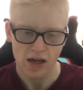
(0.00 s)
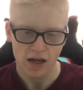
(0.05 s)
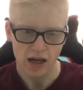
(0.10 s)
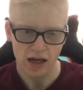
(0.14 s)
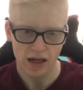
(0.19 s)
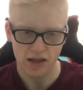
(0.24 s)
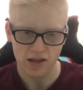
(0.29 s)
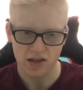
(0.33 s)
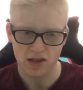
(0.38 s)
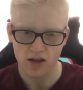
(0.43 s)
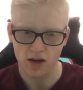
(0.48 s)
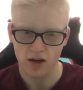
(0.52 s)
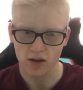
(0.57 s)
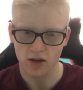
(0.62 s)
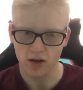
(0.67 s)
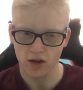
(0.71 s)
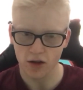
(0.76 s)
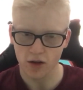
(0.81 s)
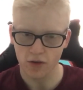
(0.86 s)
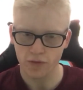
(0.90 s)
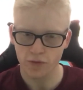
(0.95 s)
at the start of the
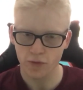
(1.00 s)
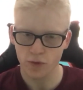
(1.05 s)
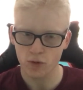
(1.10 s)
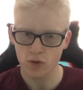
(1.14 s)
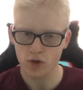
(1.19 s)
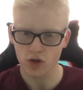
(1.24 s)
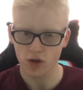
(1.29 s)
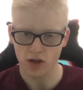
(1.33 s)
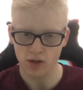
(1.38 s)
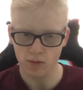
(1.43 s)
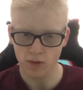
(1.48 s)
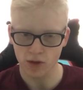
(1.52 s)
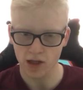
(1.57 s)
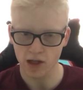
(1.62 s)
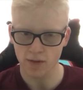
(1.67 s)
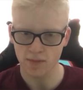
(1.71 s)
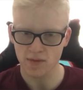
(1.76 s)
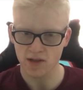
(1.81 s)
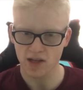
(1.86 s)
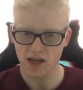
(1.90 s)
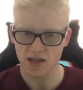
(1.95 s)
half through Johnny
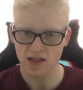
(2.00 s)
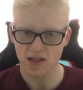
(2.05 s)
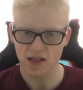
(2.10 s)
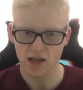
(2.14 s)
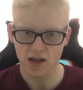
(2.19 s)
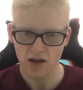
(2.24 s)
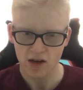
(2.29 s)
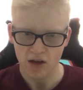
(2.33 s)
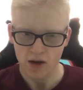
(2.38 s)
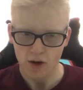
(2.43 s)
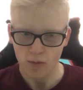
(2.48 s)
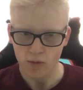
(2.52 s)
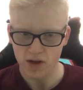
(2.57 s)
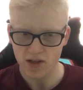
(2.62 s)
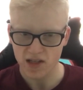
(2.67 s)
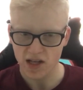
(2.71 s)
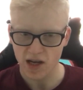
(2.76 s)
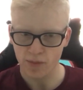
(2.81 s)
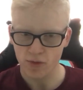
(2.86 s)
Williams, as the West Ham